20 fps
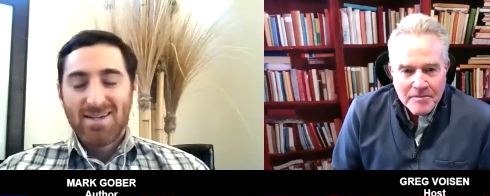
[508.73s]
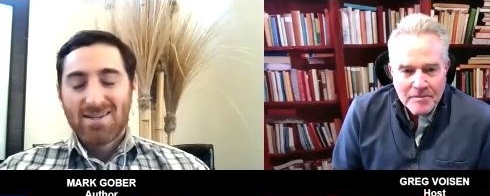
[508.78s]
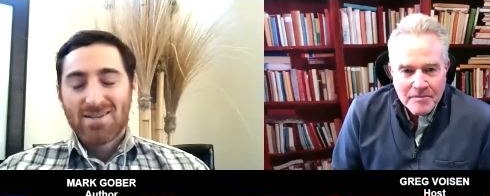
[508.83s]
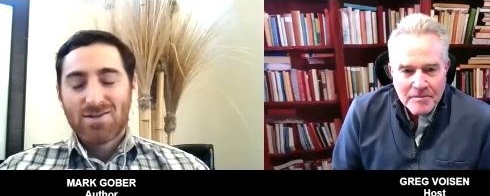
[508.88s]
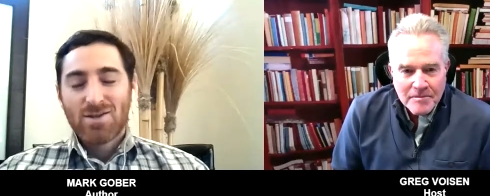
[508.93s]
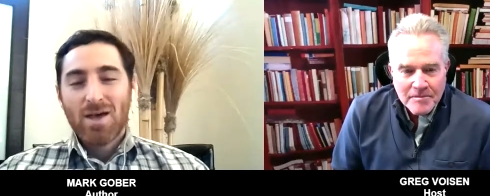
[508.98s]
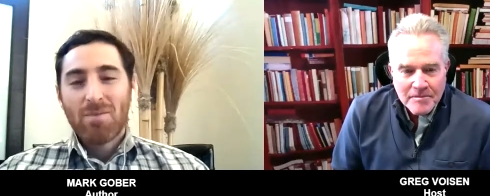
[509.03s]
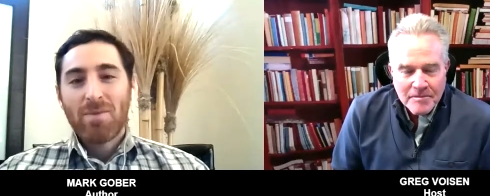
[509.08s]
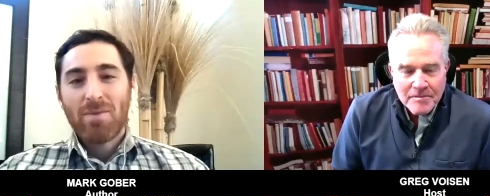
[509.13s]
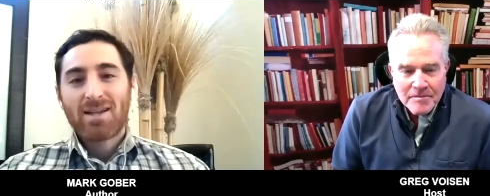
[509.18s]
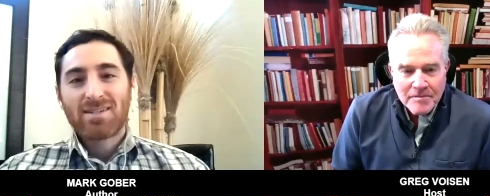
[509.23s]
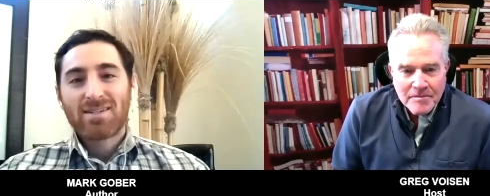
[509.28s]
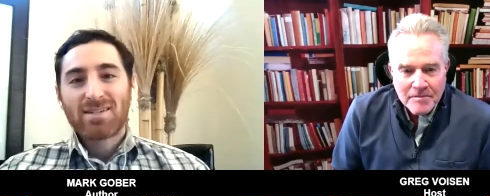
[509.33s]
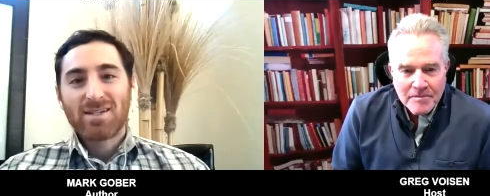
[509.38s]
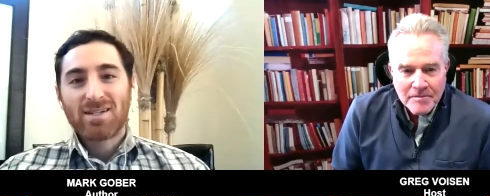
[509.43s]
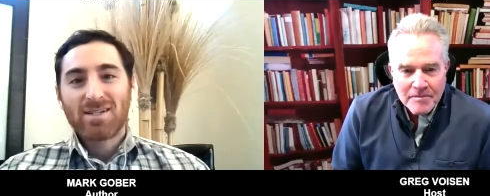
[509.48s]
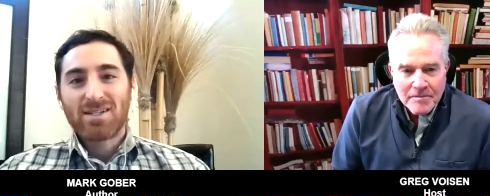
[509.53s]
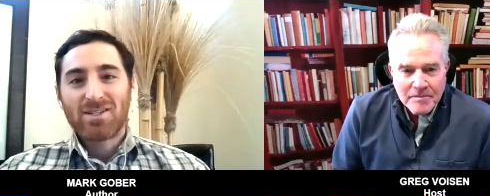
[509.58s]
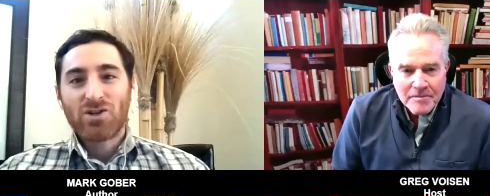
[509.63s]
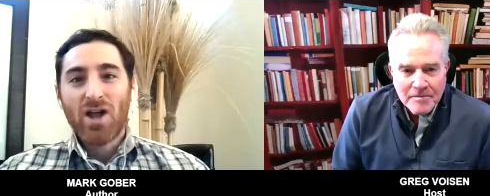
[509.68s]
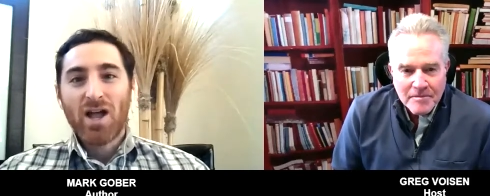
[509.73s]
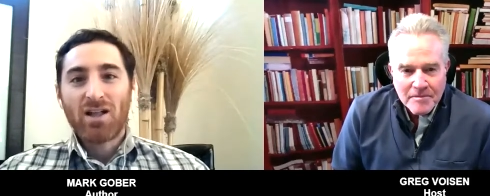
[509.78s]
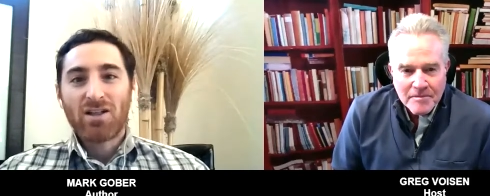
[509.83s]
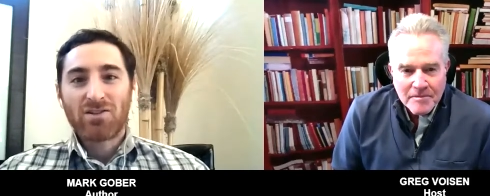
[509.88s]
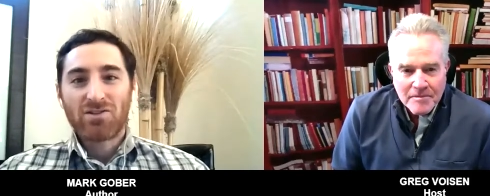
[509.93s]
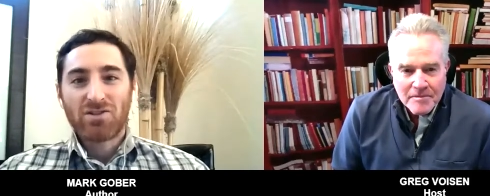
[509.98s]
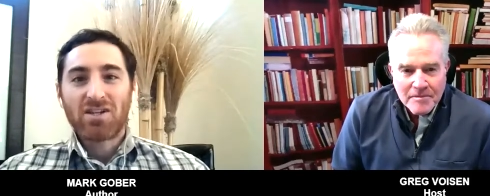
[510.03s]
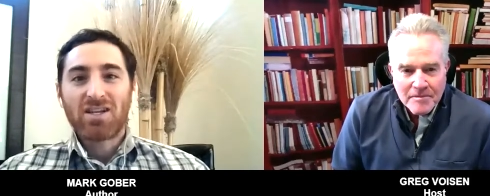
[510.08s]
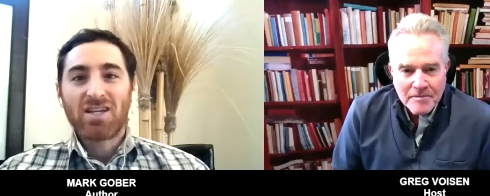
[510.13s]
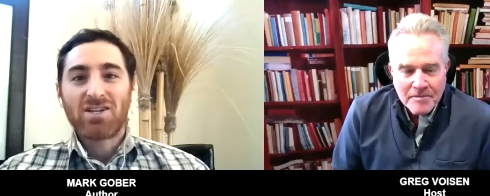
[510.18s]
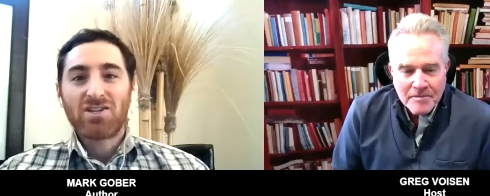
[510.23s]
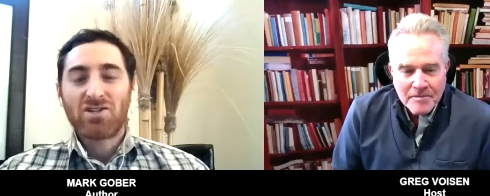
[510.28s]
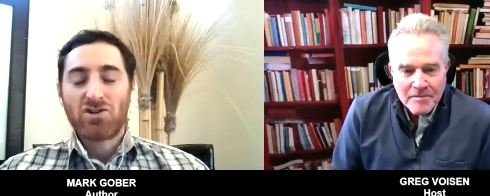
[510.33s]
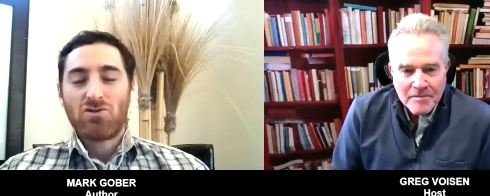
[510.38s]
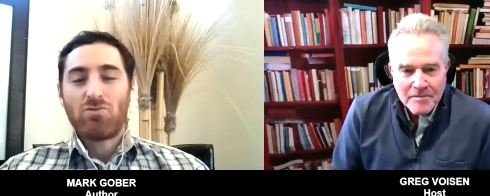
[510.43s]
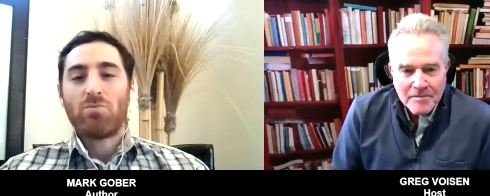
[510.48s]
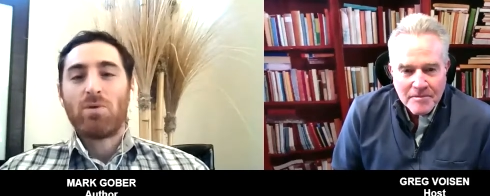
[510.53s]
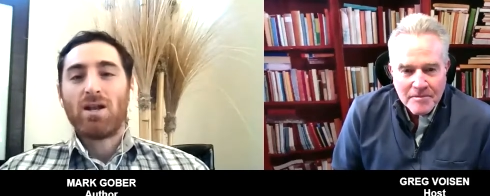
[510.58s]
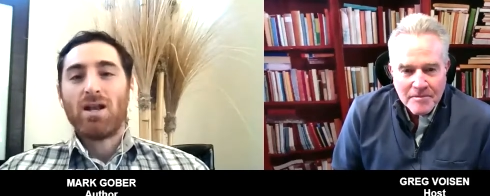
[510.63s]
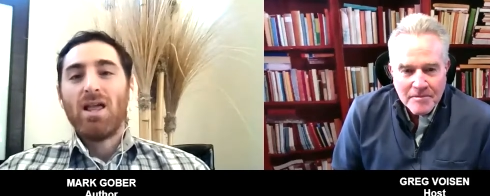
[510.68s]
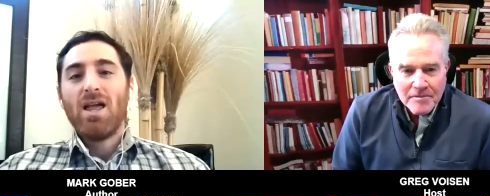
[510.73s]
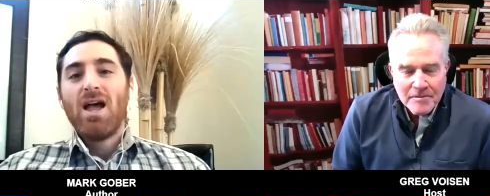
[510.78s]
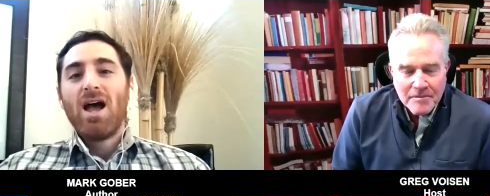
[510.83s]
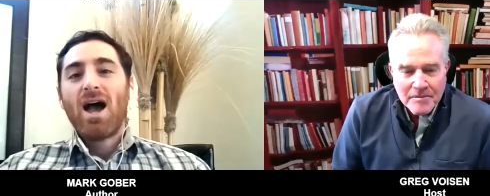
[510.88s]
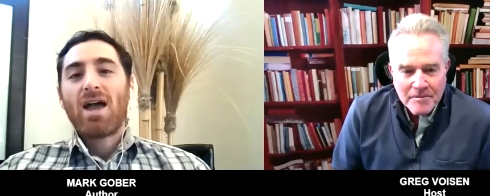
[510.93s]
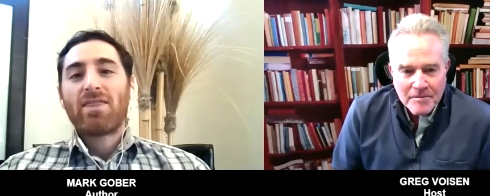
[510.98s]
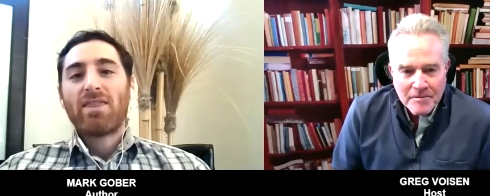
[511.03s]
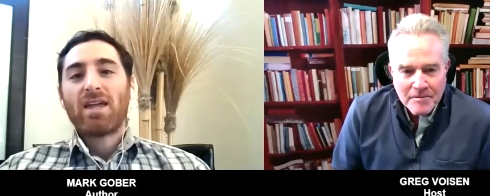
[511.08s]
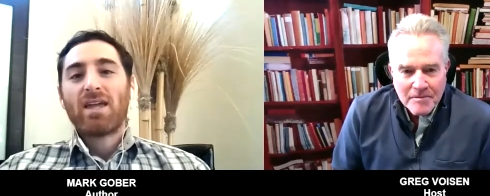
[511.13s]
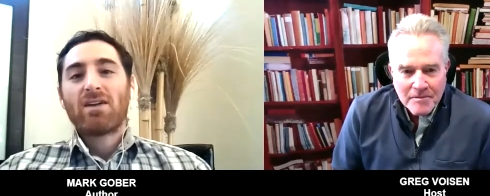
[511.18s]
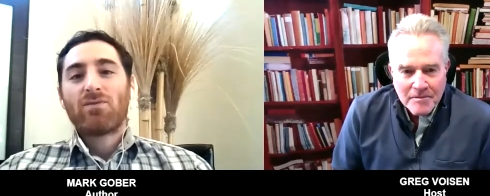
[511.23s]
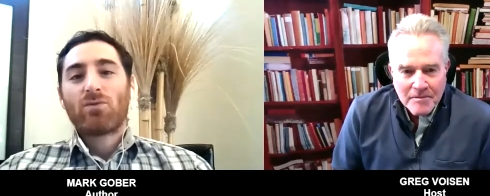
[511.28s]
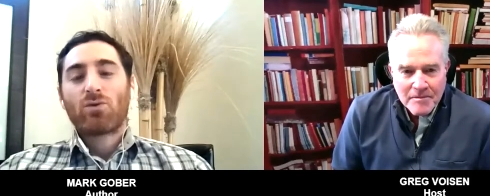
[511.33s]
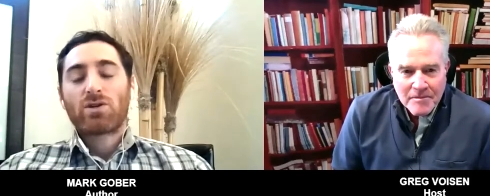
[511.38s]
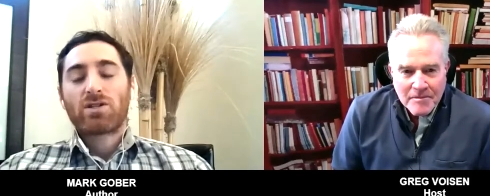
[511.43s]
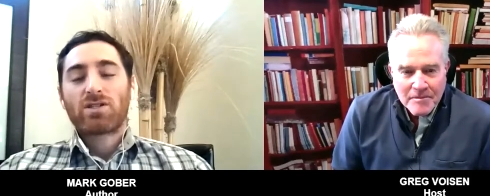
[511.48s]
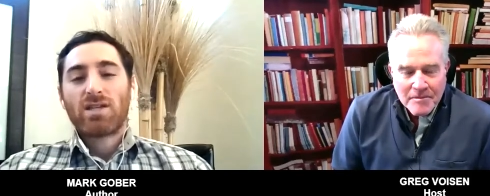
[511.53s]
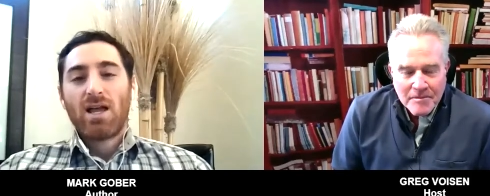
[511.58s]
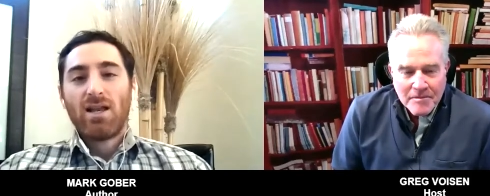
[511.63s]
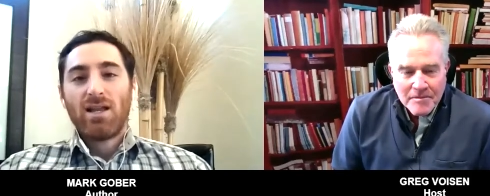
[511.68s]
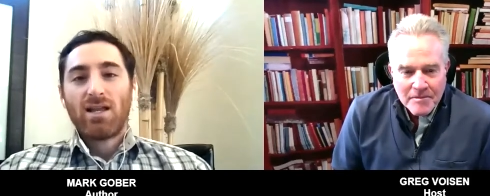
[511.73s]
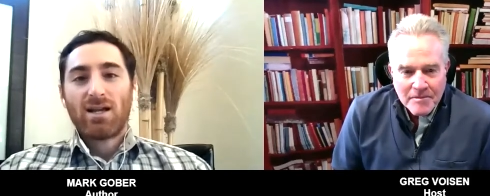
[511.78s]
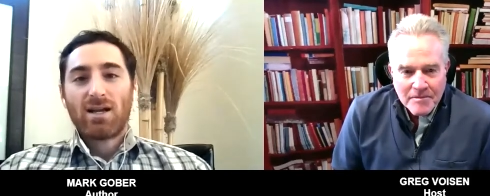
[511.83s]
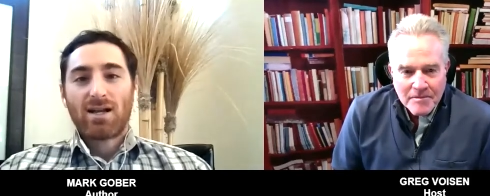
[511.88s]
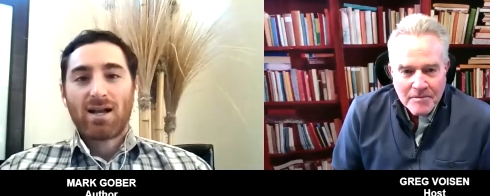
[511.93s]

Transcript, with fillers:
Speaker 1: So that makes it a challenging issue. But I think if we're setting